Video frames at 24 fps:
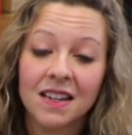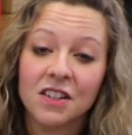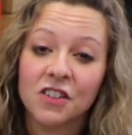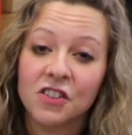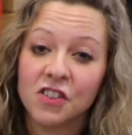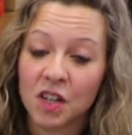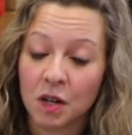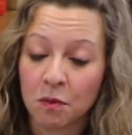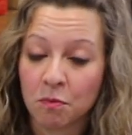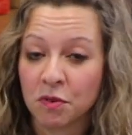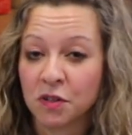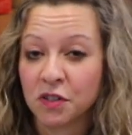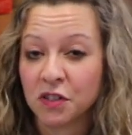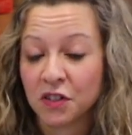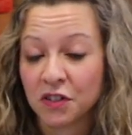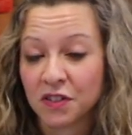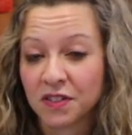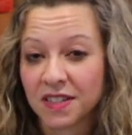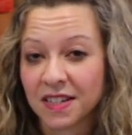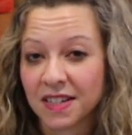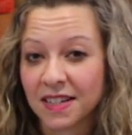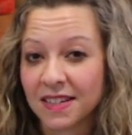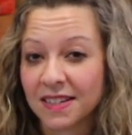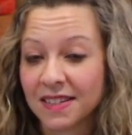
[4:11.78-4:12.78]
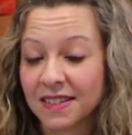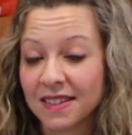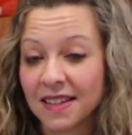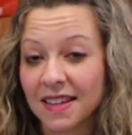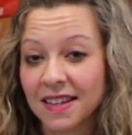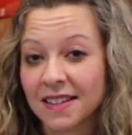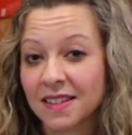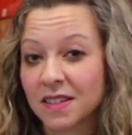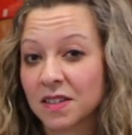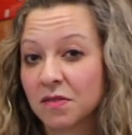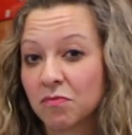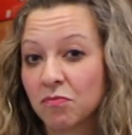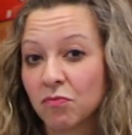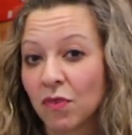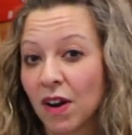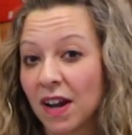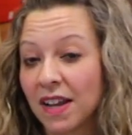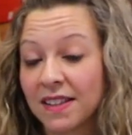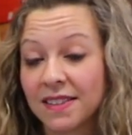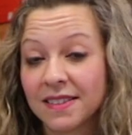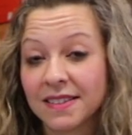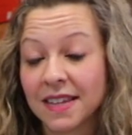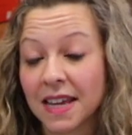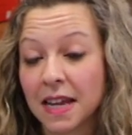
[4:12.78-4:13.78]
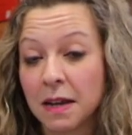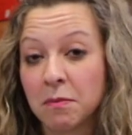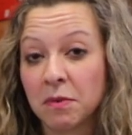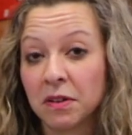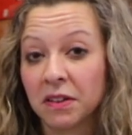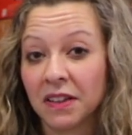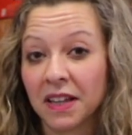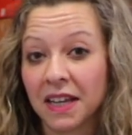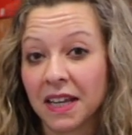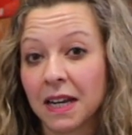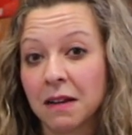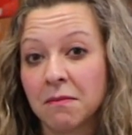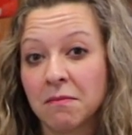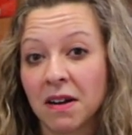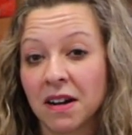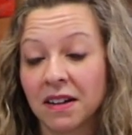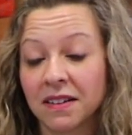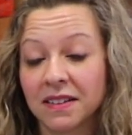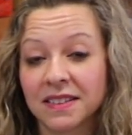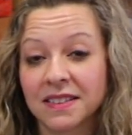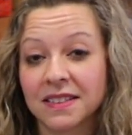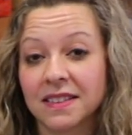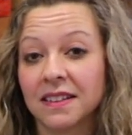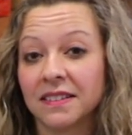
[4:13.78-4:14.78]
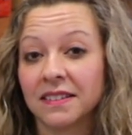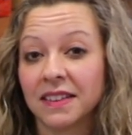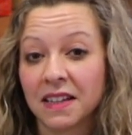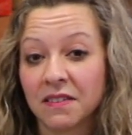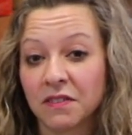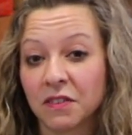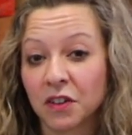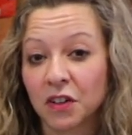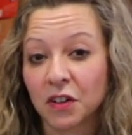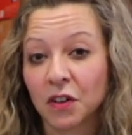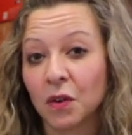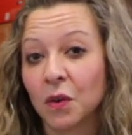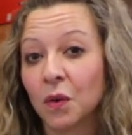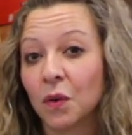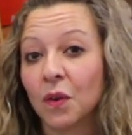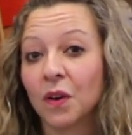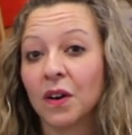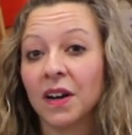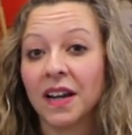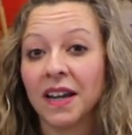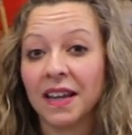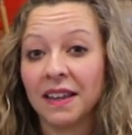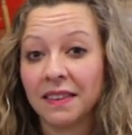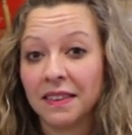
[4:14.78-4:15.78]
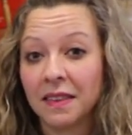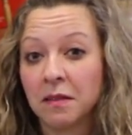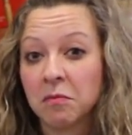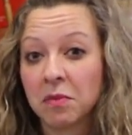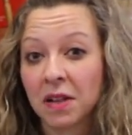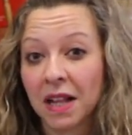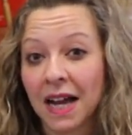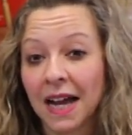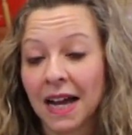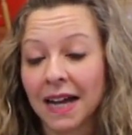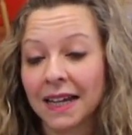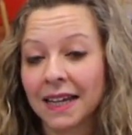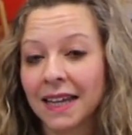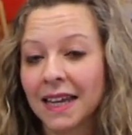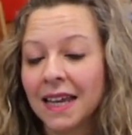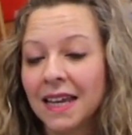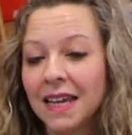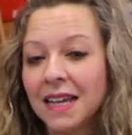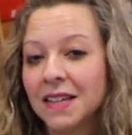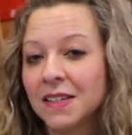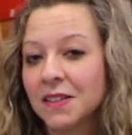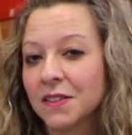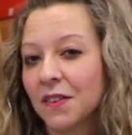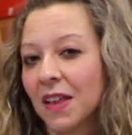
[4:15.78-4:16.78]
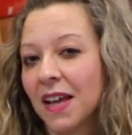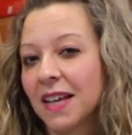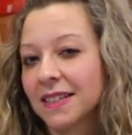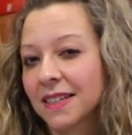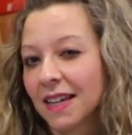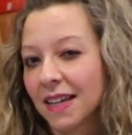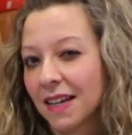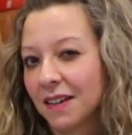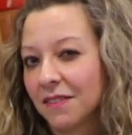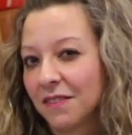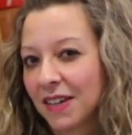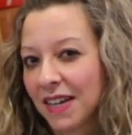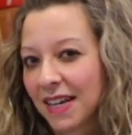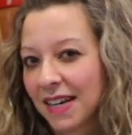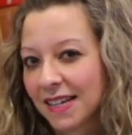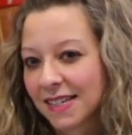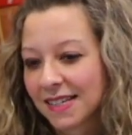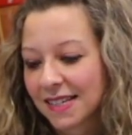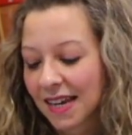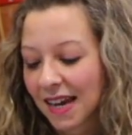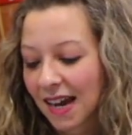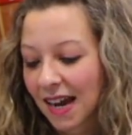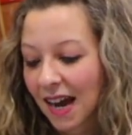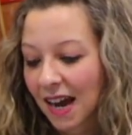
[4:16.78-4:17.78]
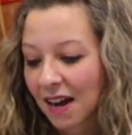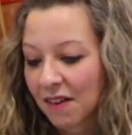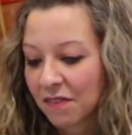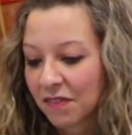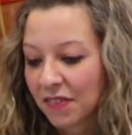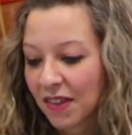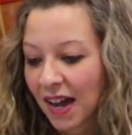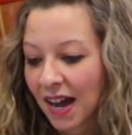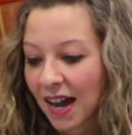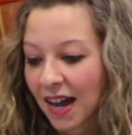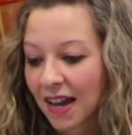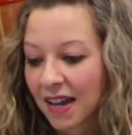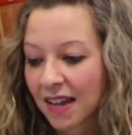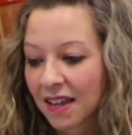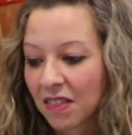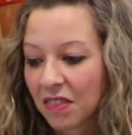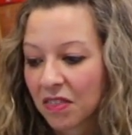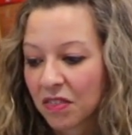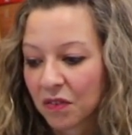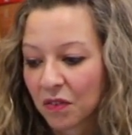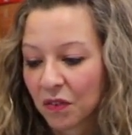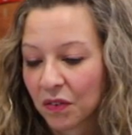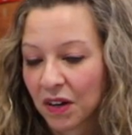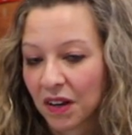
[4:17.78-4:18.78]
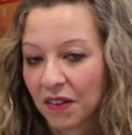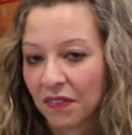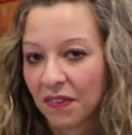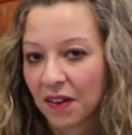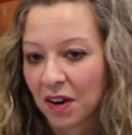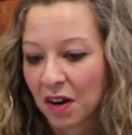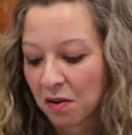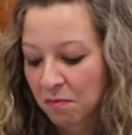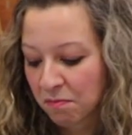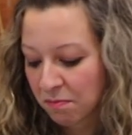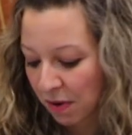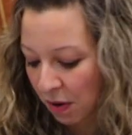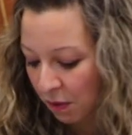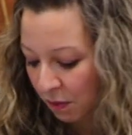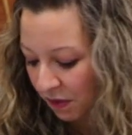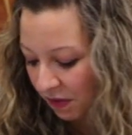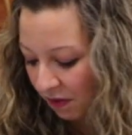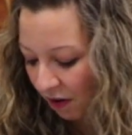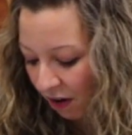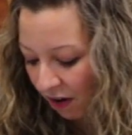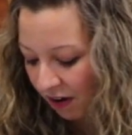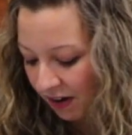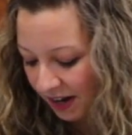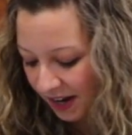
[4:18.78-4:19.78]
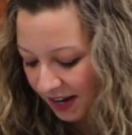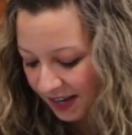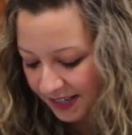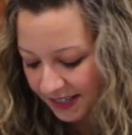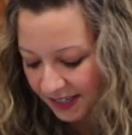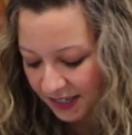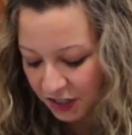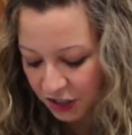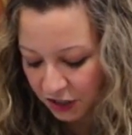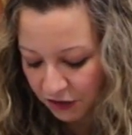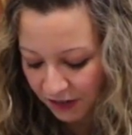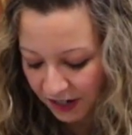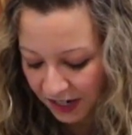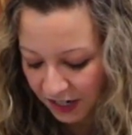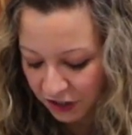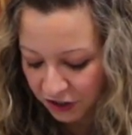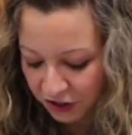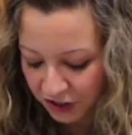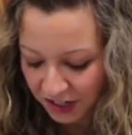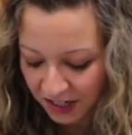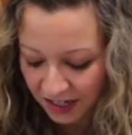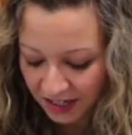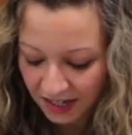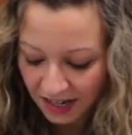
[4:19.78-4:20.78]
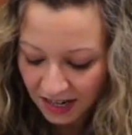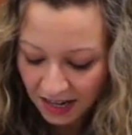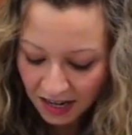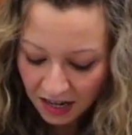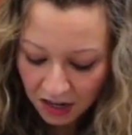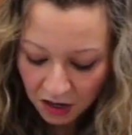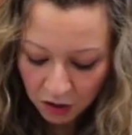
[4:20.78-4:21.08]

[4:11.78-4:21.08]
she produces this red sable in amongst the liver or in the black. So that's kind of neat to have that thrown in there. But with Arya's situation,